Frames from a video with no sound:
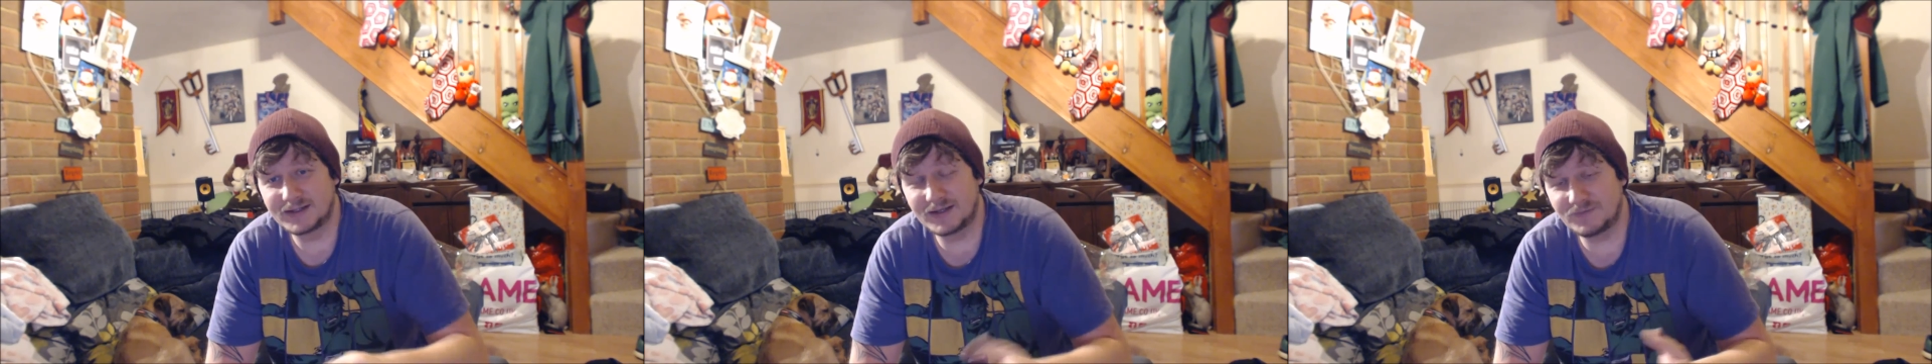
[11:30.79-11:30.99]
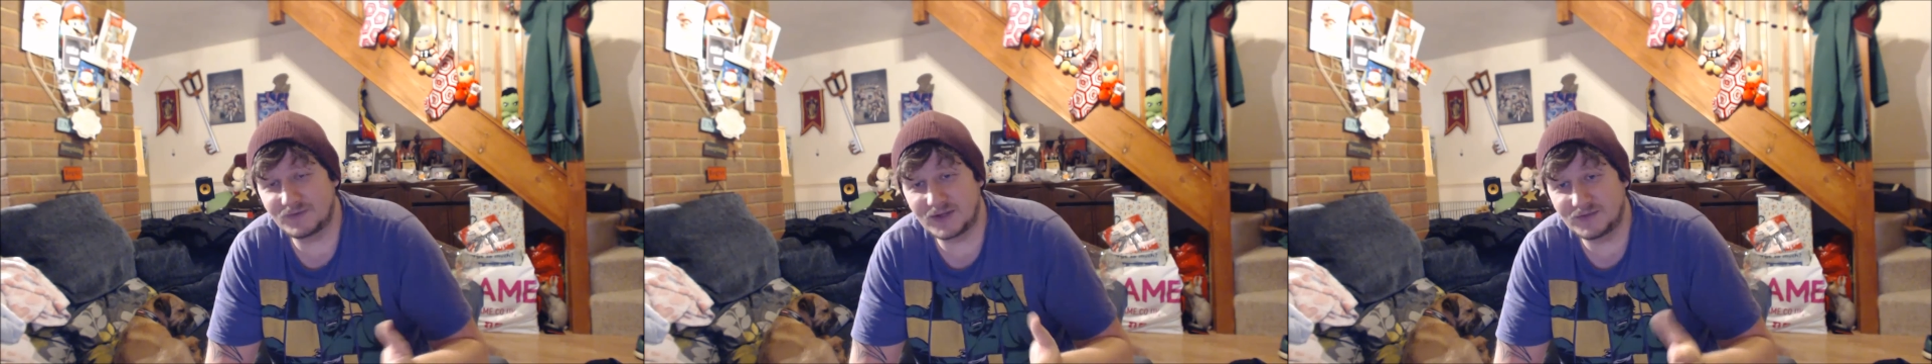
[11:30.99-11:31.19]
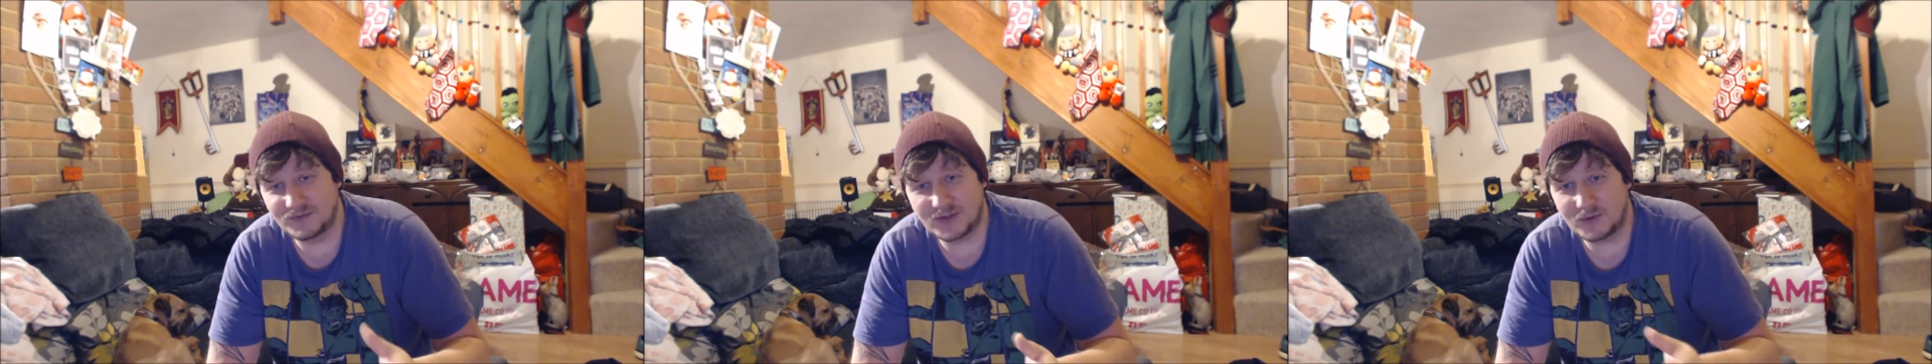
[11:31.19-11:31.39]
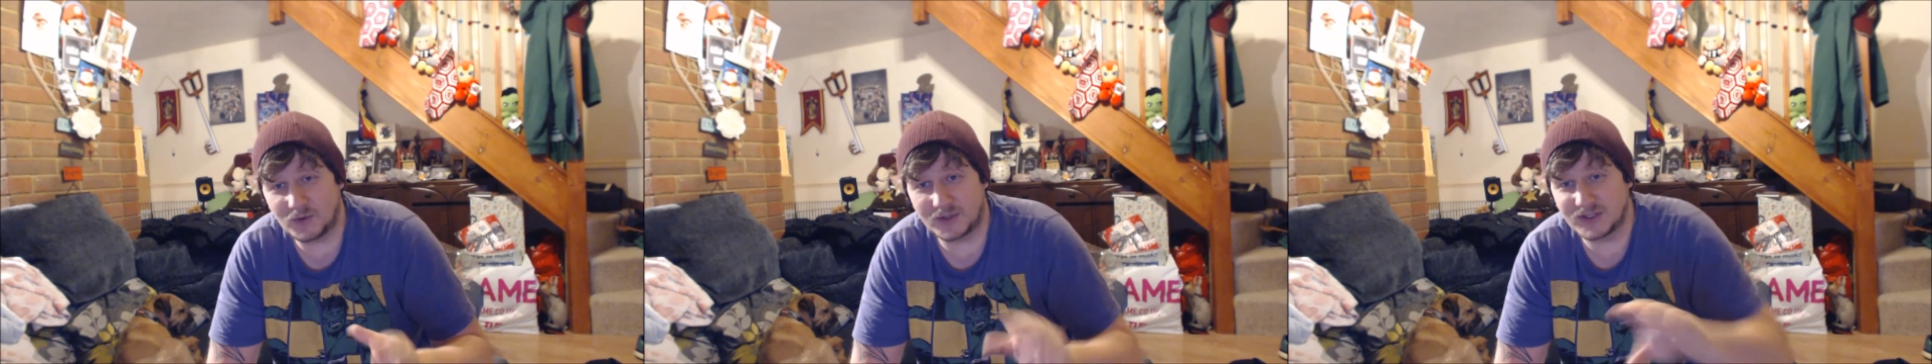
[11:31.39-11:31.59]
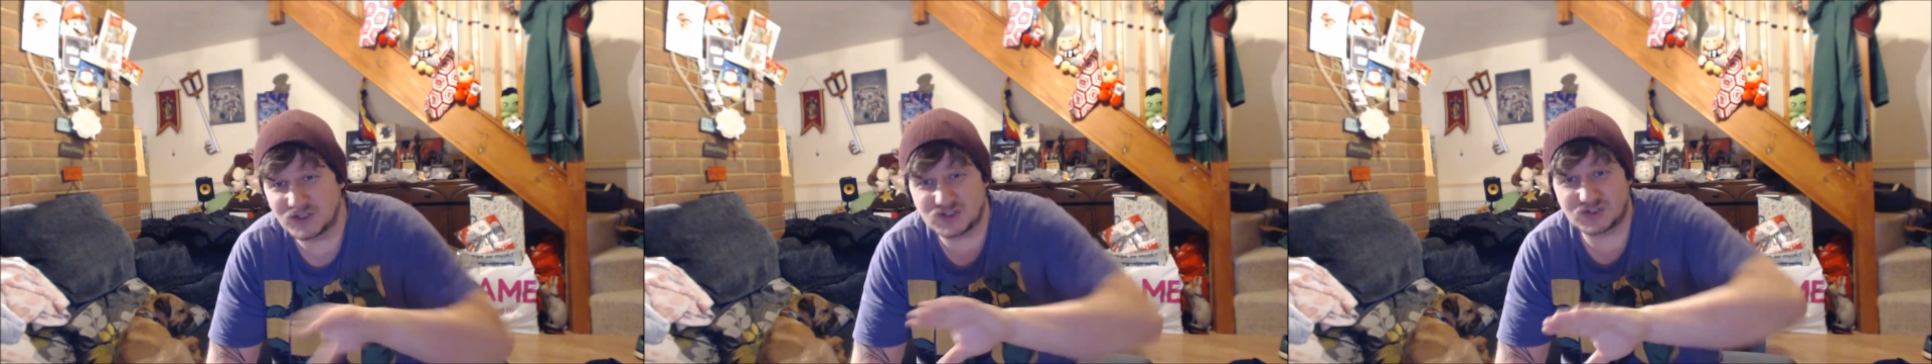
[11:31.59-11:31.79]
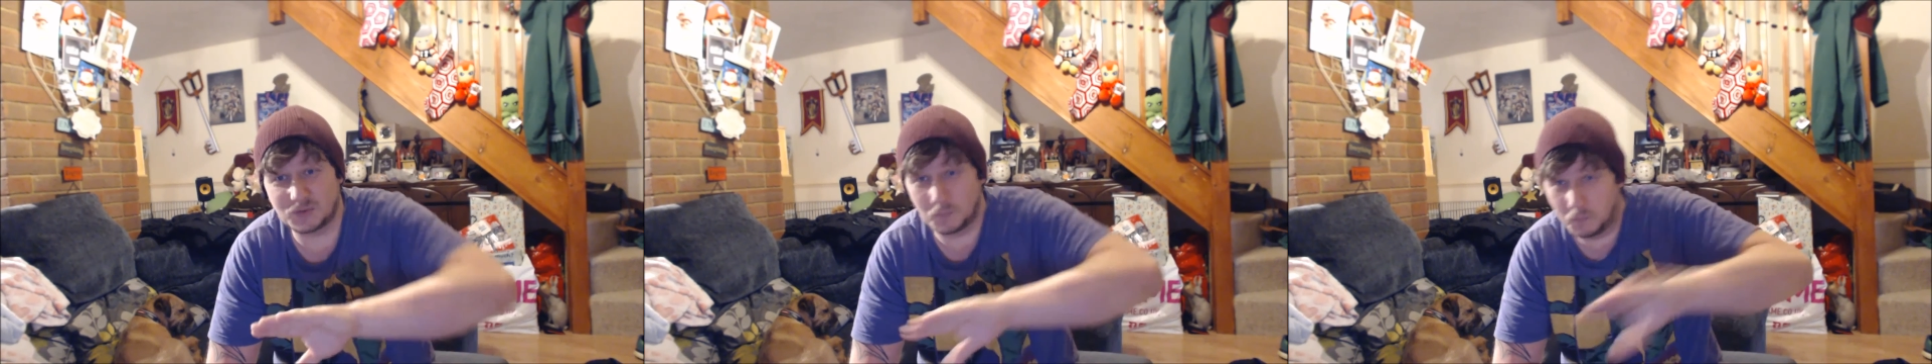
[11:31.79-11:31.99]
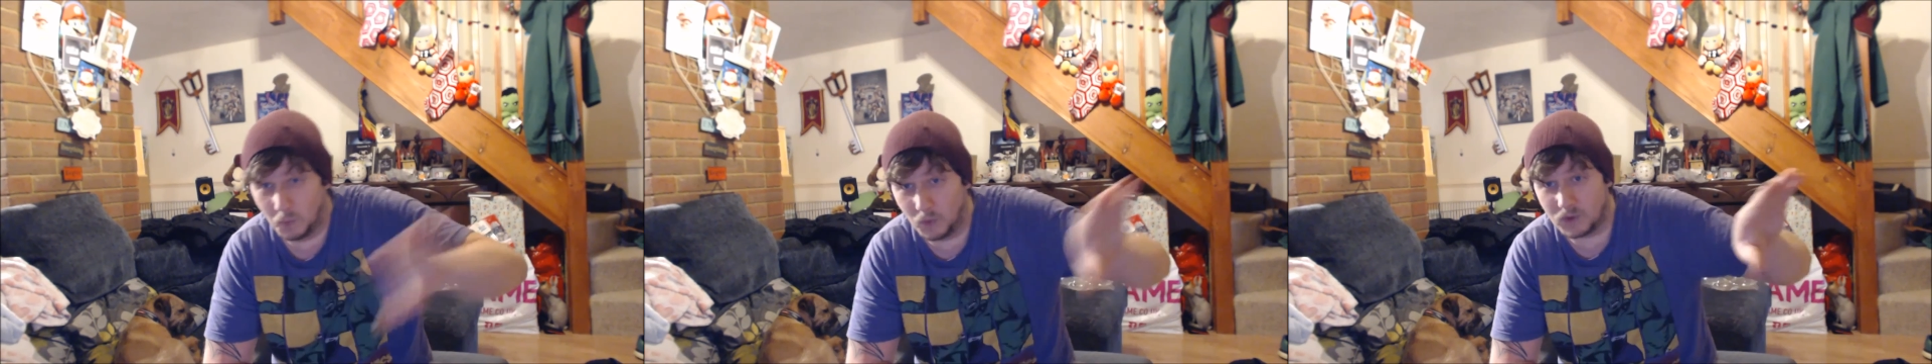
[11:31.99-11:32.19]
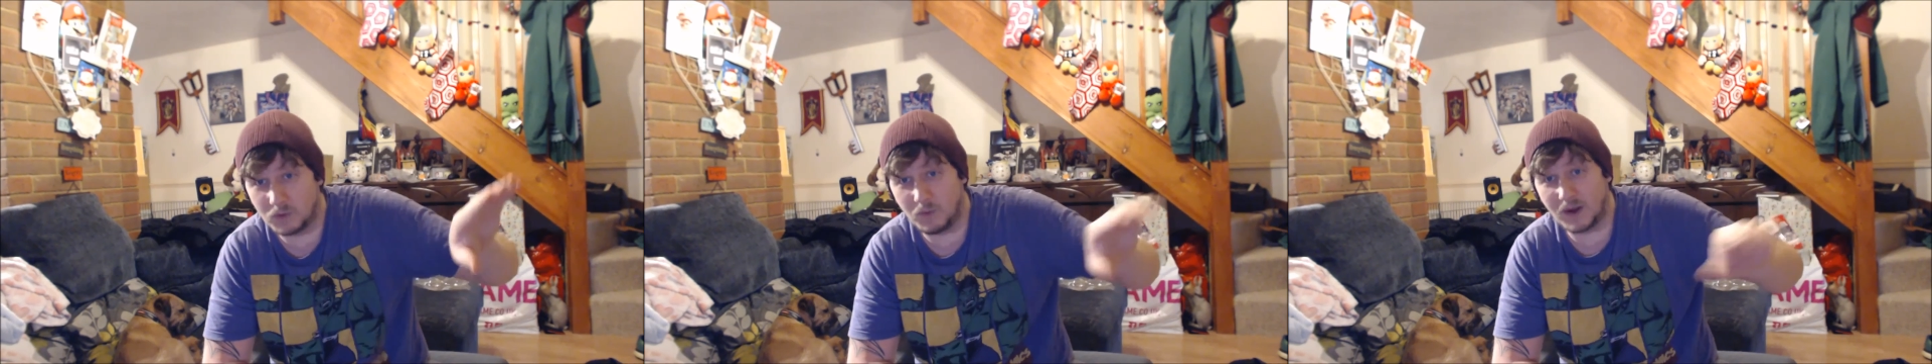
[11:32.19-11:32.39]
If you don't like it, just
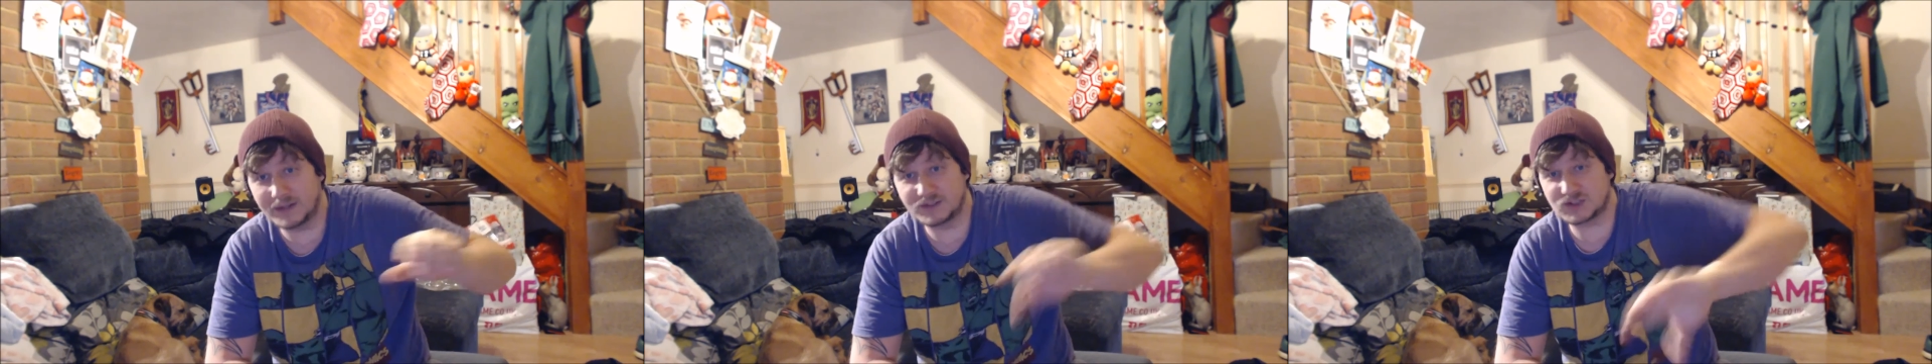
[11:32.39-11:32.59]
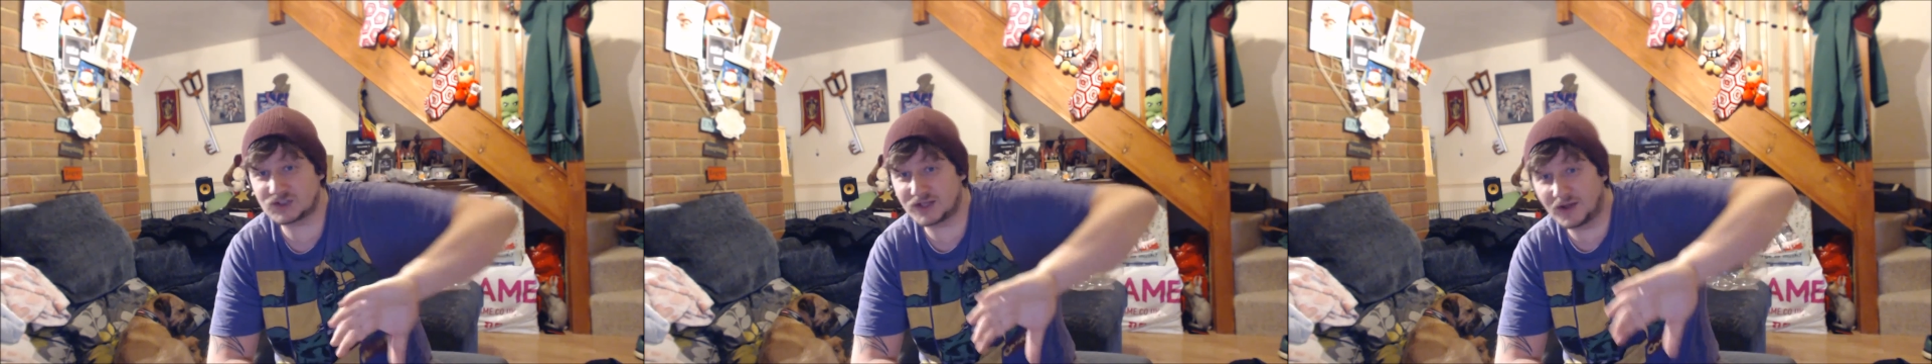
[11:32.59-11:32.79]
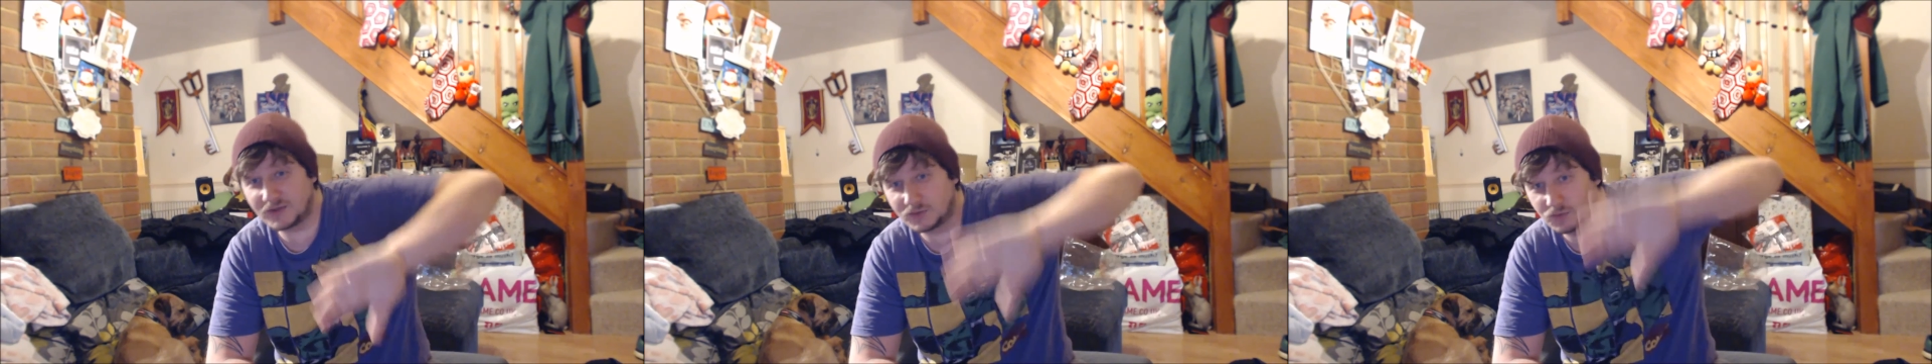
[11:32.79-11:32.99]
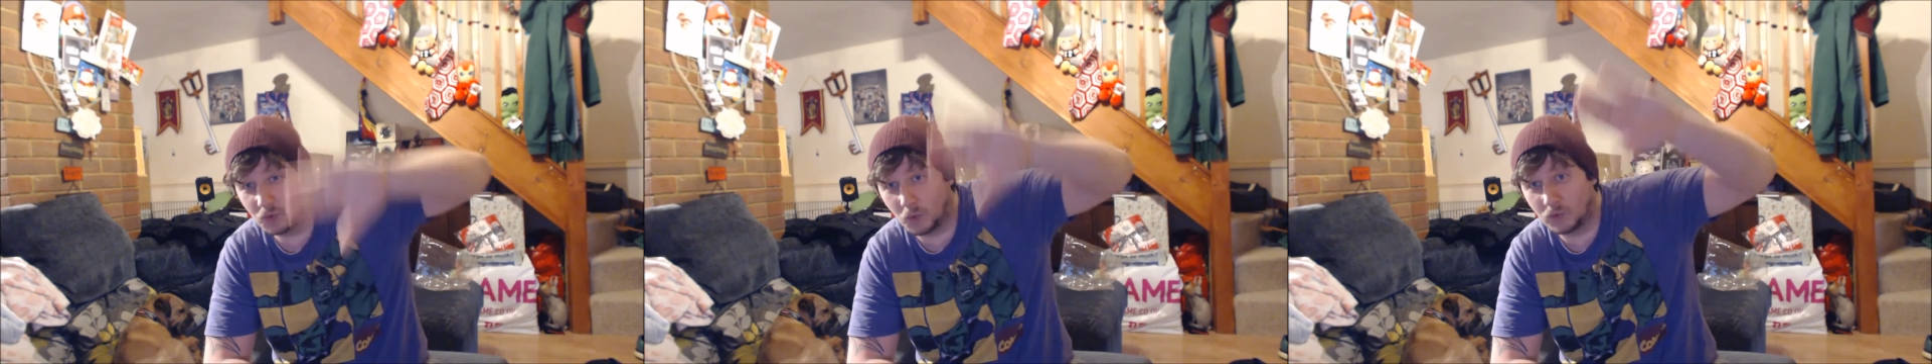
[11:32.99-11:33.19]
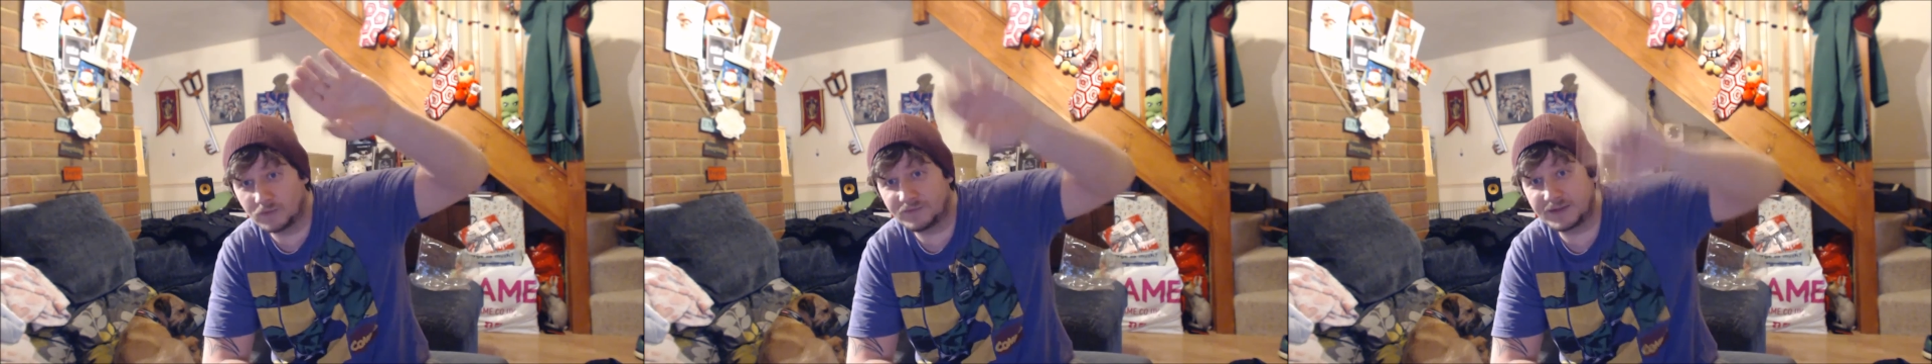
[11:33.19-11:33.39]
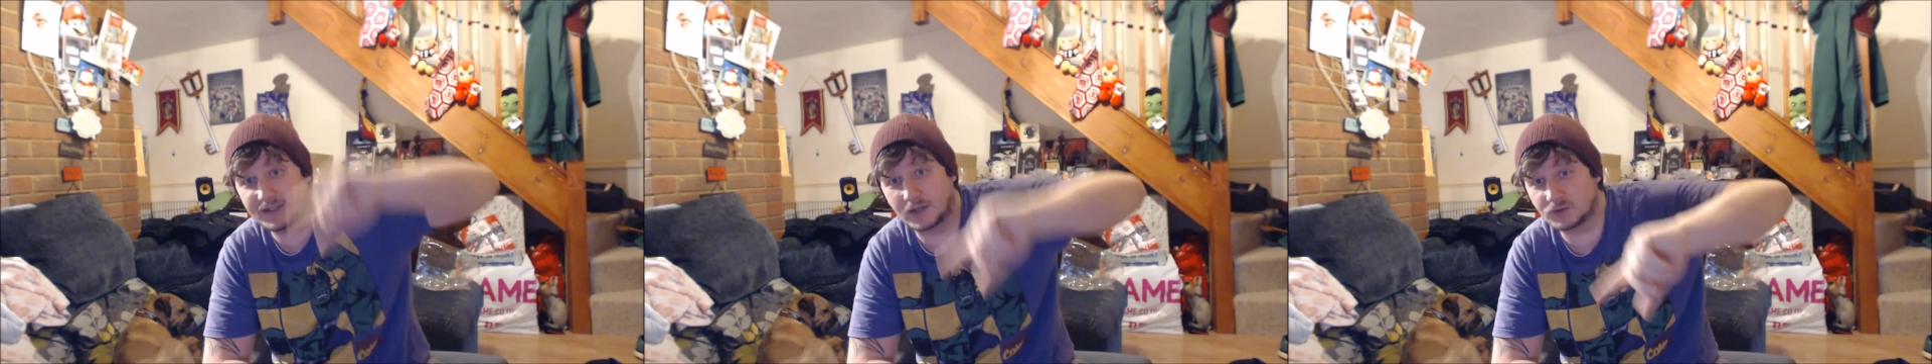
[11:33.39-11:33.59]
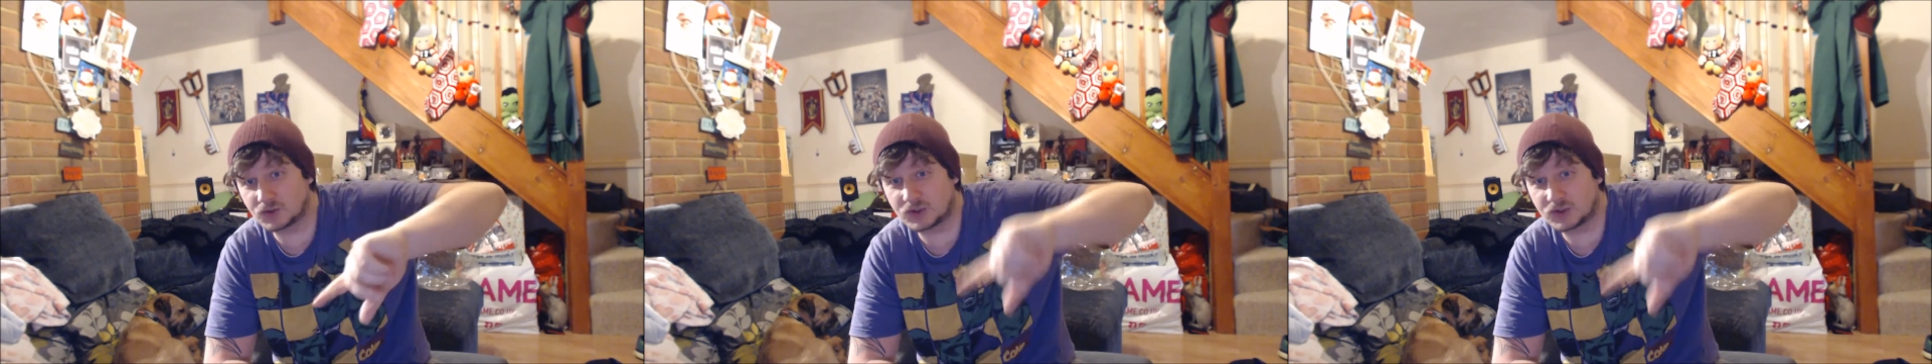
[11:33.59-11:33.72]
walk away. Just ignore the video.